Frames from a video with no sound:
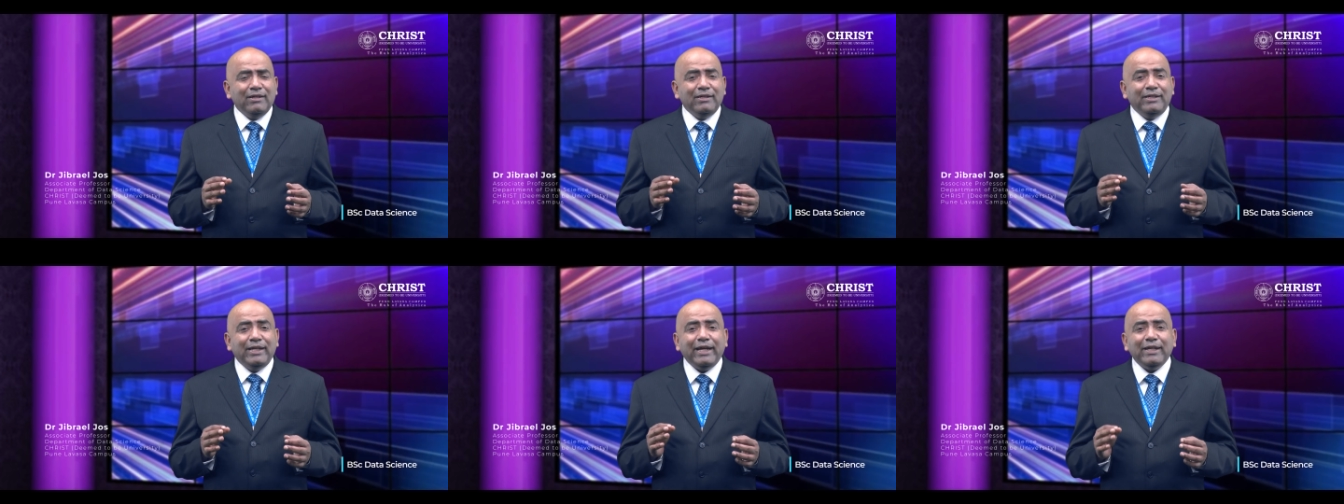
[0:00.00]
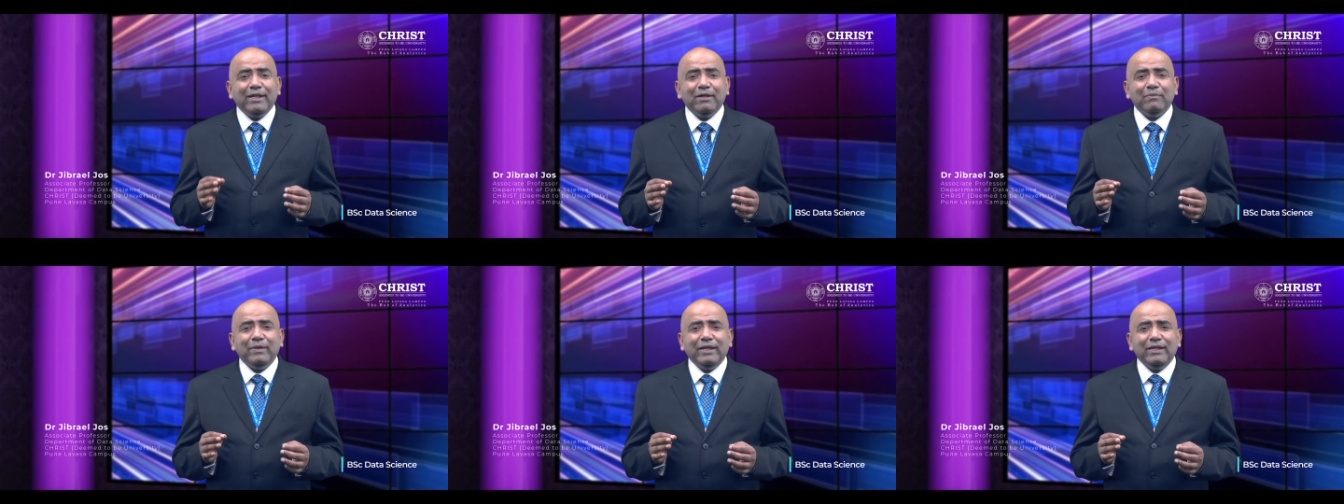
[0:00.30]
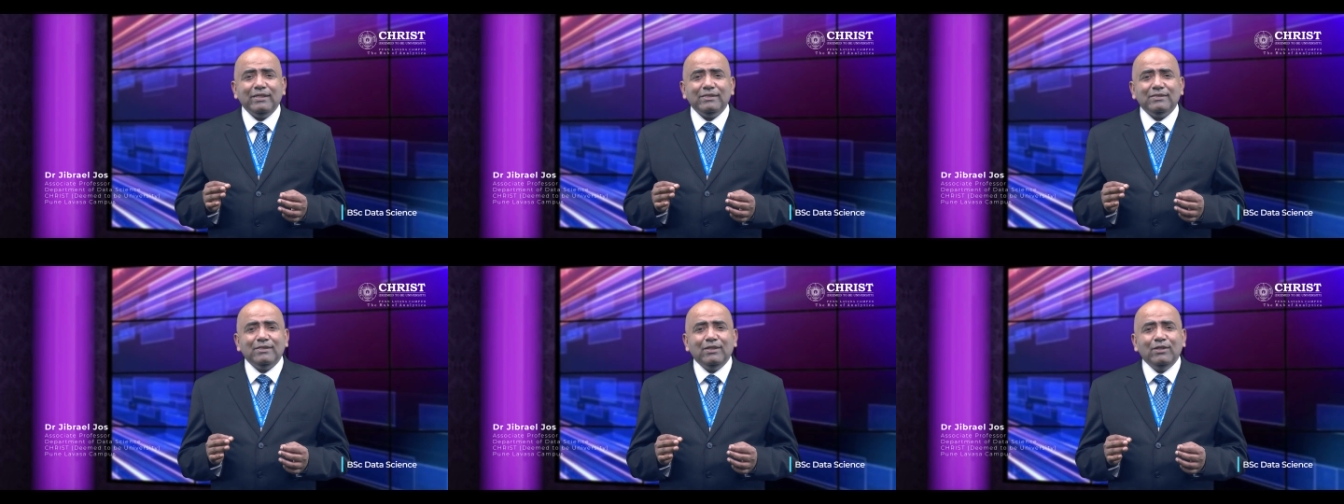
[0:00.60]

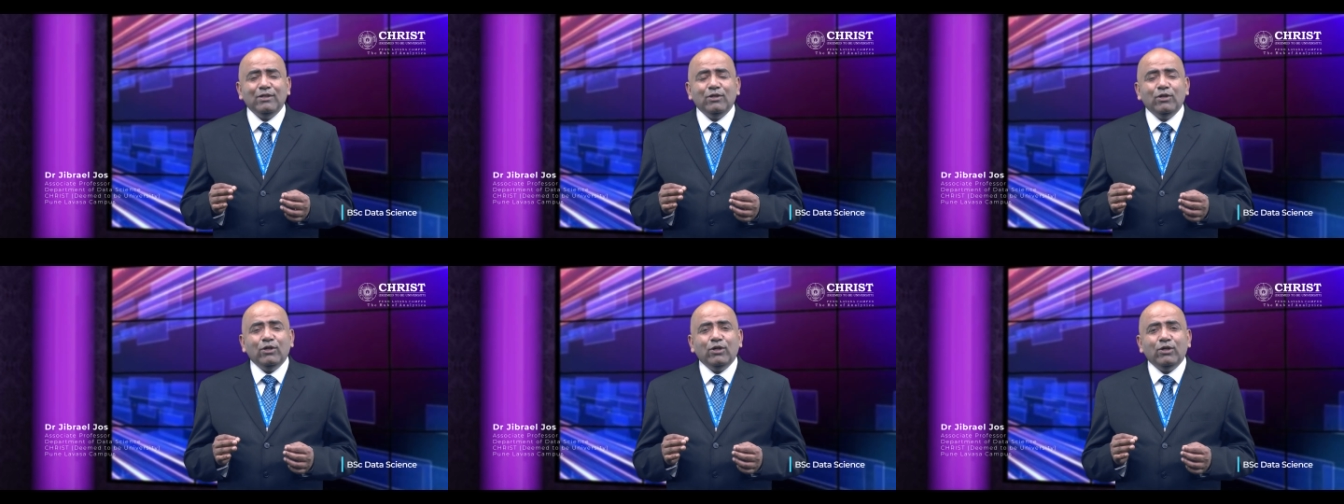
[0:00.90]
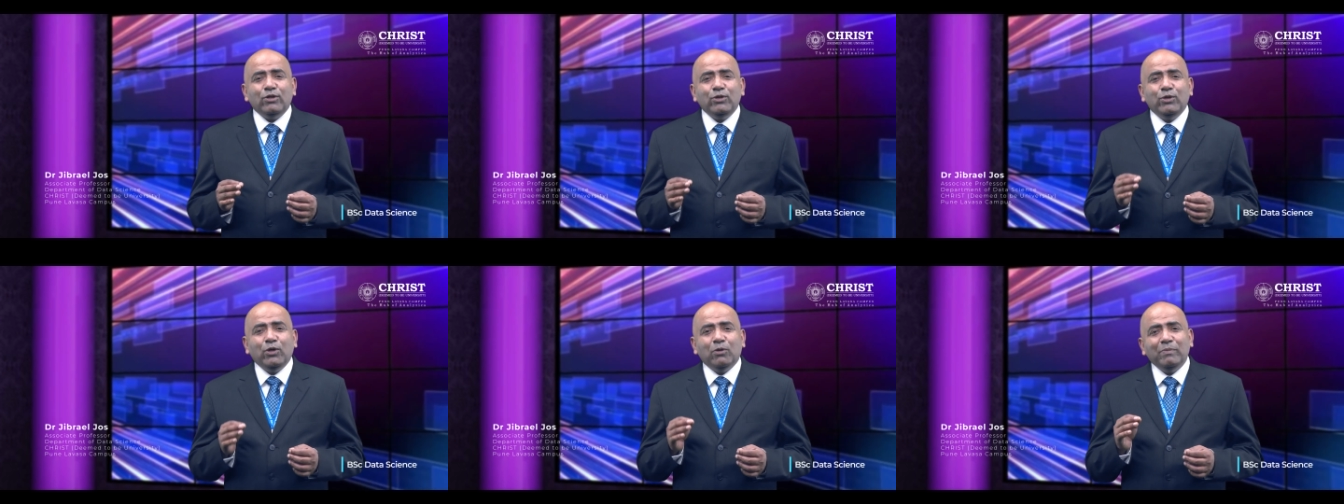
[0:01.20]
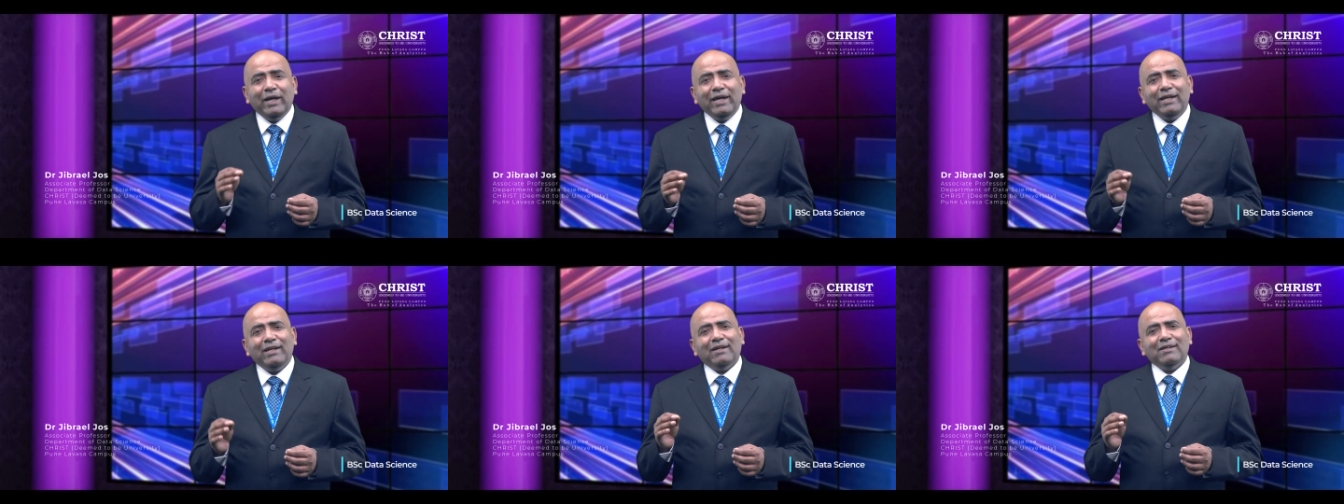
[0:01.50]
database,
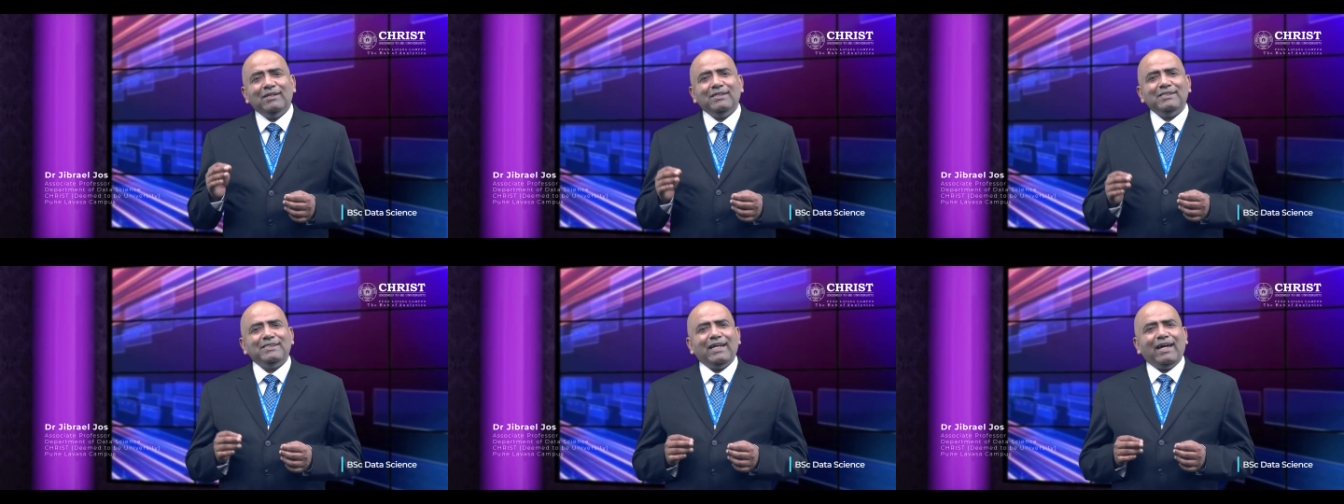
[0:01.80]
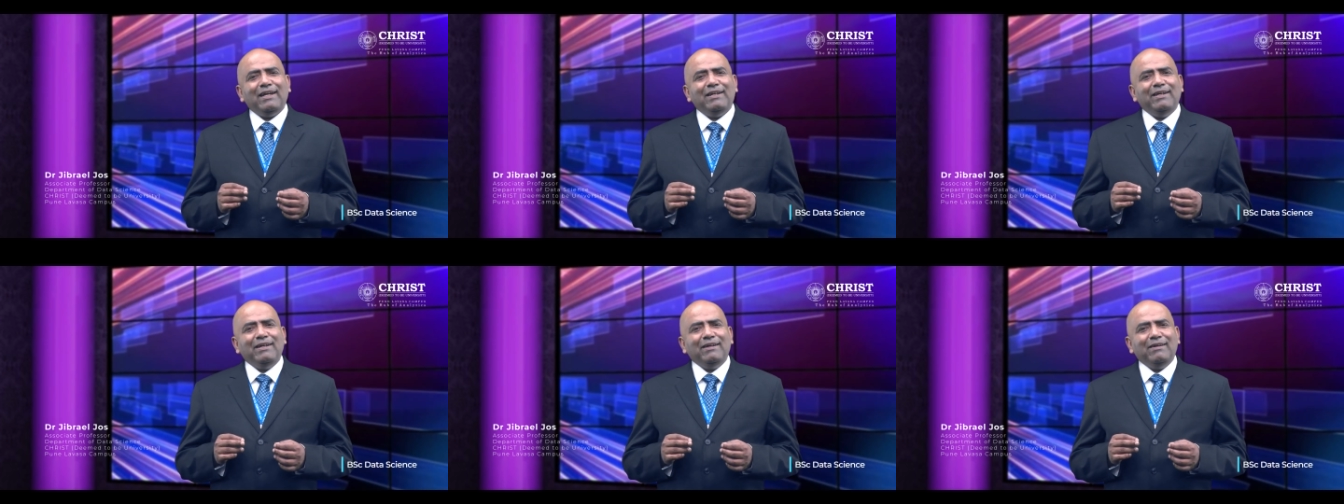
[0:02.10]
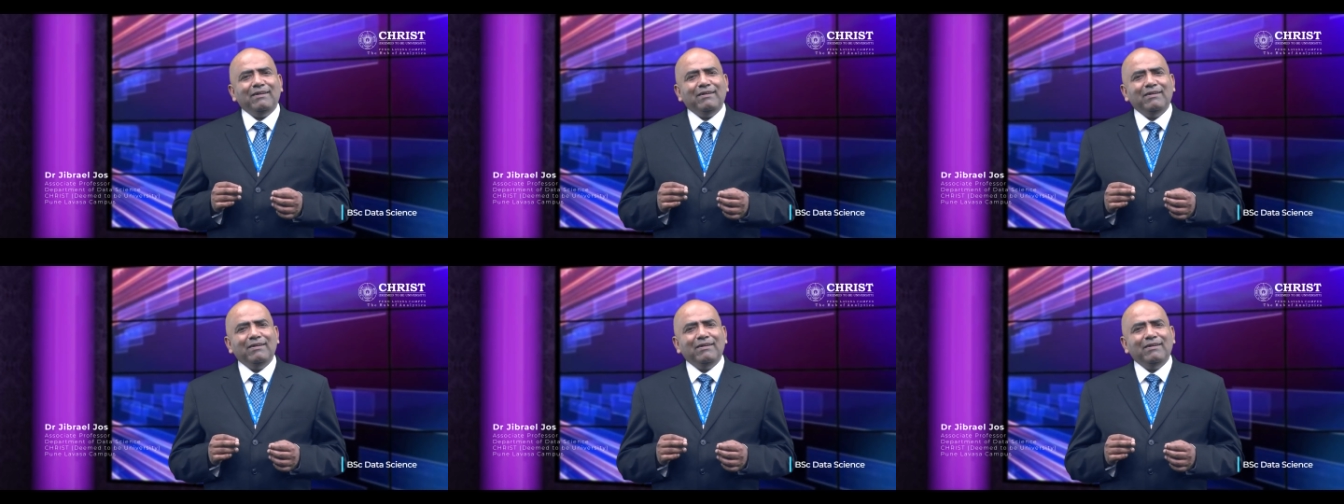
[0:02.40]
domain understanding,